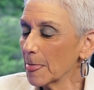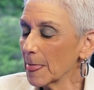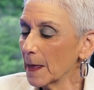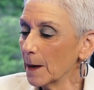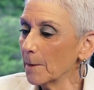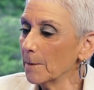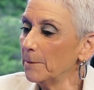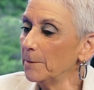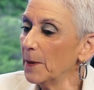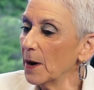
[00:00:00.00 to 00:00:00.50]

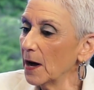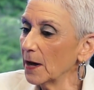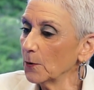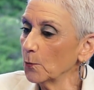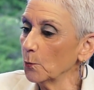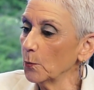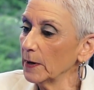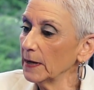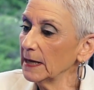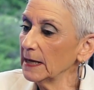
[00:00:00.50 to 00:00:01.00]
But
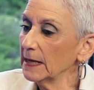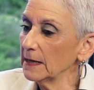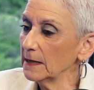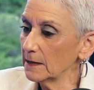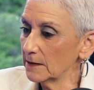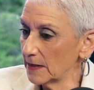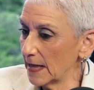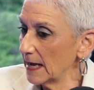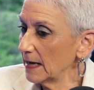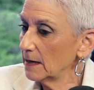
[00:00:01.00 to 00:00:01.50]

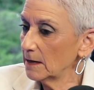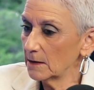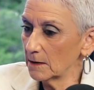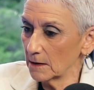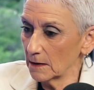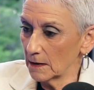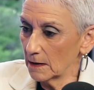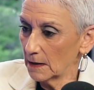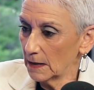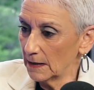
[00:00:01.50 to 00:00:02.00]
they
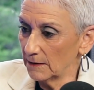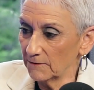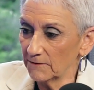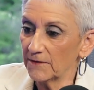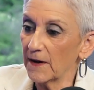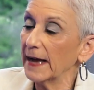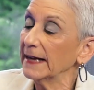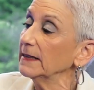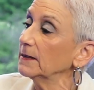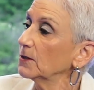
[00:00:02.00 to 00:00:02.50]

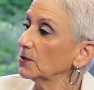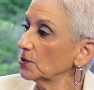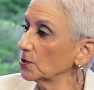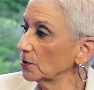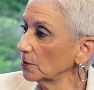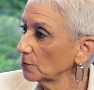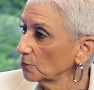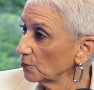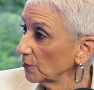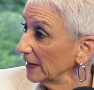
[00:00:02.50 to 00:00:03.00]
invite the
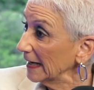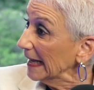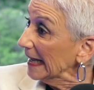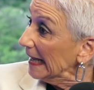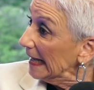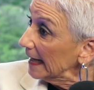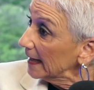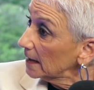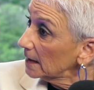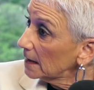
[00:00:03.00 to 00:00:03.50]
children
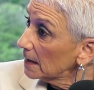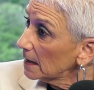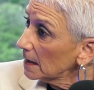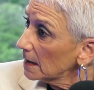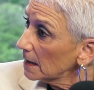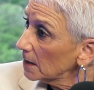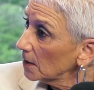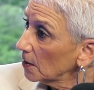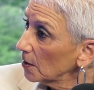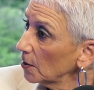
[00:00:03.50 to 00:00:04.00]
in